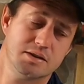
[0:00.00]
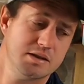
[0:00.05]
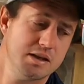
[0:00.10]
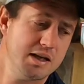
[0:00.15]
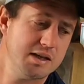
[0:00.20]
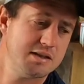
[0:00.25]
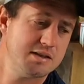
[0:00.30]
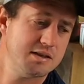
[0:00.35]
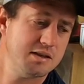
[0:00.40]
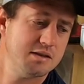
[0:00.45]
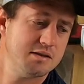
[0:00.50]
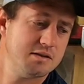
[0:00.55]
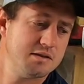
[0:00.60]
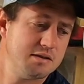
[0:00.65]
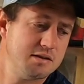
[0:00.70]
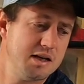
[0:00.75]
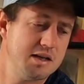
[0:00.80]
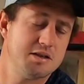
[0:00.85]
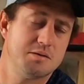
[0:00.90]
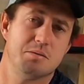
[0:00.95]
That's it.
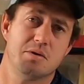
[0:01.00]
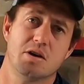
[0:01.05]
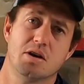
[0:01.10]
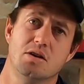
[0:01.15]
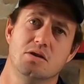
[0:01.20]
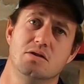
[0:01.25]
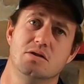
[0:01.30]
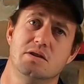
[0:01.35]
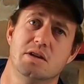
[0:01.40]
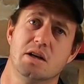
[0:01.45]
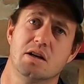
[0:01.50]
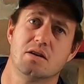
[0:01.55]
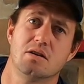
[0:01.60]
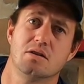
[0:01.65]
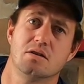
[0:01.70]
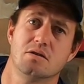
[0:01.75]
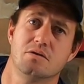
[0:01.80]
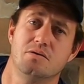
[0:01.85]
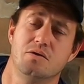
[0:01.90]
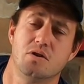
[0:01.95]
That's my galjoen
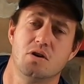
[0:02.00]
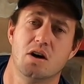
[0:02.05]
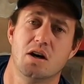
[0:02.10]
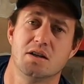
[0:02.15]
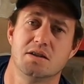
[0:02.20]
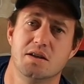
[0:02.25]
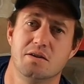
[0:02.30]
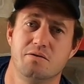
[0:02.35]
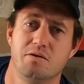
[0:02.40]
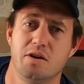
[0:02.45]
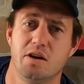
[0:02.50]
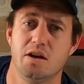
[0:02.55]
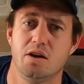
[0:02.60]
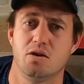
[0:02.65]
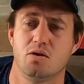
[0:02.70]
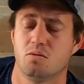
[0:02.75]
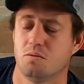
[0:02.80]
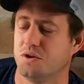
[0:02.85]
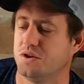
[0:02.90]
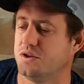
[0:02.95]
tackle. If you guys have
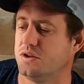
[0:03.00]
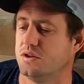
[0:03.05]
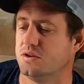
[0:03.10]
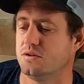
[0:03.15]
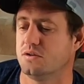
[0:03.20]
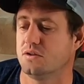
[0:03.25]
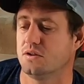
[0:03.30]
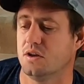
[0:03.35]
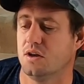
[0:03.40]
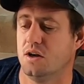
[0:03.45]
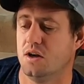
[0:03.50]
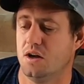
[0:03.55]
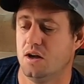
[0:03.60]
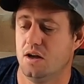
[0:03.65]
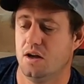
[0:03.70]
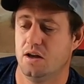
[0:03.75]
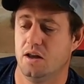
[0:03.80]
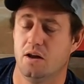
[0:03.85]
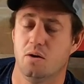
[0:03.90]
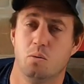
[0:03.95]
any questions,
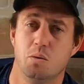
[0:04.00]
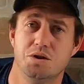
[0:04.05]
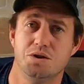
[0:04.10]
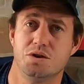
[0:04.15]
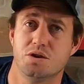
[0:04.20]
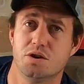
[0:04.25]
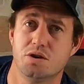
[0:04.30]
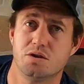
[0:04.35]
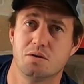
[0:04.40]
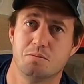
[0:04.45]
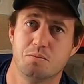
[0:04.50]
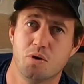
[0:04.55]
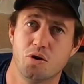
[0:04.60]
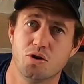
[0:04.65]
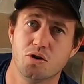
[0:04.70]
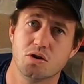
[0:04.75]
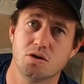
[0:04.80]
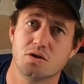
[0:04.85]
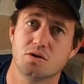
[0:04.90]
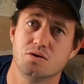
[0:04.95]
uh, winter is
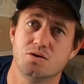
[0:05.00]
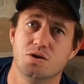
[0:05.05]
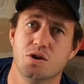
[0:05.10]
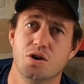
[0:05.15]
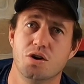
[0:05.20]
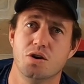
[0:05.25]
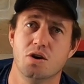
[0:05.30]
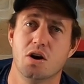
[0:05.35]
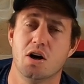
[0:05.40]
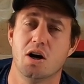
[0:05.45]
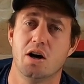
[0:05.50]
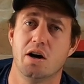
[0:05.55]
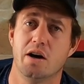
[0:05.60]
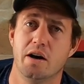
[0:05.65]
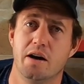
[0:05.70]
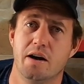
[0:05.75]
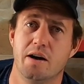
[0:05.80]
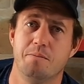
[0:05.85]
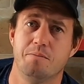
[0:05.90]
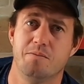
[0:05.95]
upon us, so
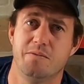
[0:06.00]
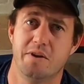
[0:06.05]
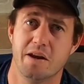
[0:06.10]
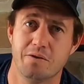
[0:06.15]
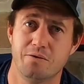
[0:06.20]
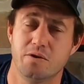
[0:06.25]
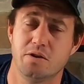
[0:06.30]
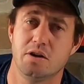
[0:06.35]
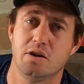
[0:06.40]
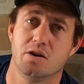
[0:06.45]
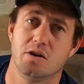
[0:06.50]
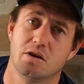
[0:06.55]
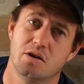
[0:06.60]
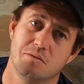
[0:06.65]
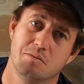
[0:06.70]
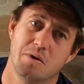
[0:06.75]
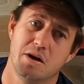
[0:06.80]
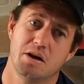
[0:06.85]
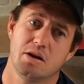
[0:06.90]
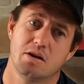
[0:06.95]
I am definitely going to
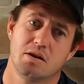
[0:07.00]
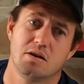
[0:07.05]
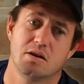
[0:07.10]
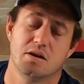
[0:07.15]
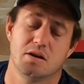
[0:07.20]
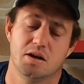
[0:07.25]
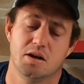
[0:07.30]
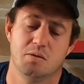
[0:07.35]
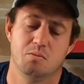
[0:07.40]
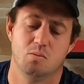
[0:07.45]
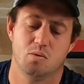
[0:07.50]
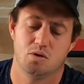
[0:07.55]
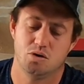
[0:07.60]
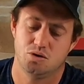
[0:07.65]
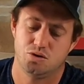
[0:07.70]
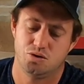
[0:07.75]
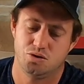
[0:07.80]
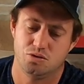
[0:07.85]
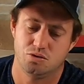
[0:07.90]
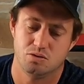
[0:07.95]
make um, one or
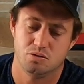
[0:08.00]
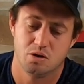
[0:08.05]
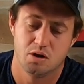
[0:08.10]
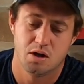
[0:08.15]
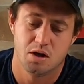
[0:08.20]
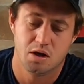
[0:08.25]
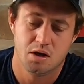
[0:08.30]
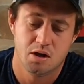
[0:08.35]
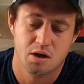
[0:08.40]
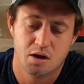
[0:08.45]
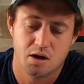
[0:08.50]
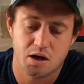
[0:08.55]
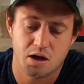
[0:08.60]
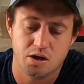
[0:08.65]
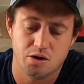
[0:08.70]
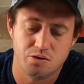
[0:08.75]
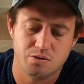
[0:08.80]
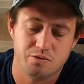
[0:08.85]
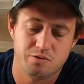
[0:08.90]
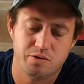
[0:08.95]
two
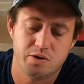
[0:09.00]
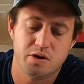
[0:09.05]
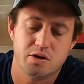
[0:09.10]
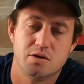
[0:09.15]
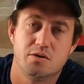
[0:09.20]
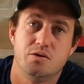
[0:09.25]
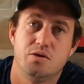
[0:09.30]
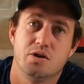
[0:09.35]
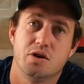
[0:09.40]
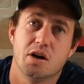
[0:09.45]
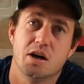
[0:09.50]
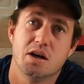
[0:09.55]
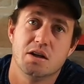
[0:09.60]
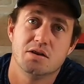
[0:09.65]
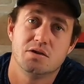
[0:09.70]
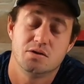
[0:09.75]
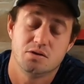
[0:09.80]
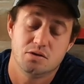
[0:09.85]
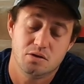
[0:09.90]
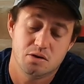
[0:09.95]
galjoen videos for you
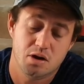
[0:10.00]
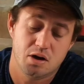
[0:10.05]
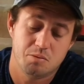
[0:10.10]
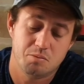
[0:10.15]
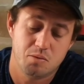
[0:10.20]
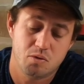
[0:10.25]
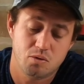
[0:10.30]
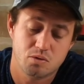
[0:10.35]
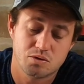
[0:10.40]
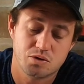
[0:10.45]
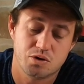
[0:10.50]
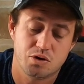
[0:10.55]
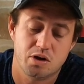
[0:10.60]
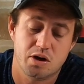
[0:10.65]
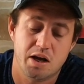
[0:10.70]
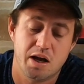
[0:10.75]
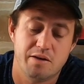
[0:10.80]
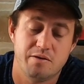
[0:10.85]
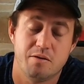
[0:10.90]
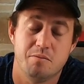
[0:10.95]
guys. I'm also going
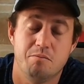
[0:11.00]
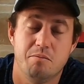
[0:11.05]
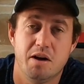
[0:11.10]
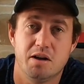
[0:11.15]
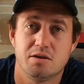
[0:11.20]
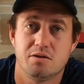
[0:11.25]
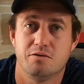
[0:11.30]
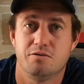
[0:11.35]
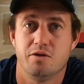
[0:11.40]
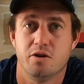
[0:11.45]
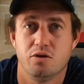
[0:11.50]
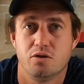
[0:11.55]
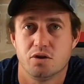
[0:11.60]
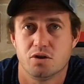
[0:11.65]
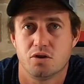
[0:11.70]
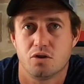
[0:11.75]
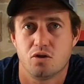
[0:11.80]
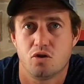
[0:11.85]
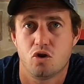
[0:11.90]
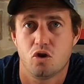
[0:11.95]
to have a massive
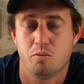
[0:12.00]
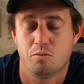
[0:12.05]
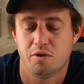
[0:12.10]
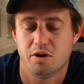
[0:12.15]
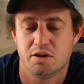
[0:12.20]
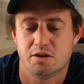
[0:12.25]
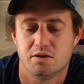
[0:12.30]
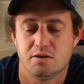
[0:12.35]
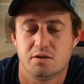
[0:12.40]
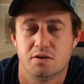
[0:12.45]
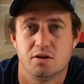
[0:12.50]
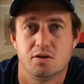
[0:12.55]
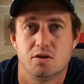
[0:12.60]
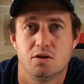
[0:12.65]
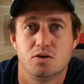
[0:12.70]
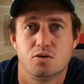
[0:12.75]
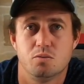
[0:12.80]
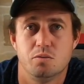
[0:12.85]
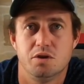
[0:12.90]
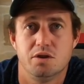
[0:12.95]
focus on cob this this,
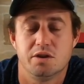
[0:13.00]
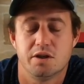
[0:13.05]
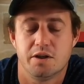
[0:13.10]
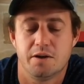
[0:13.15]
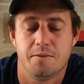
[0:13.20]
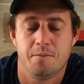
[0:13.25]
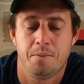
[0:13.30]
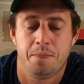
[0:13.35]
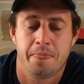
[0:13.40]
this winter.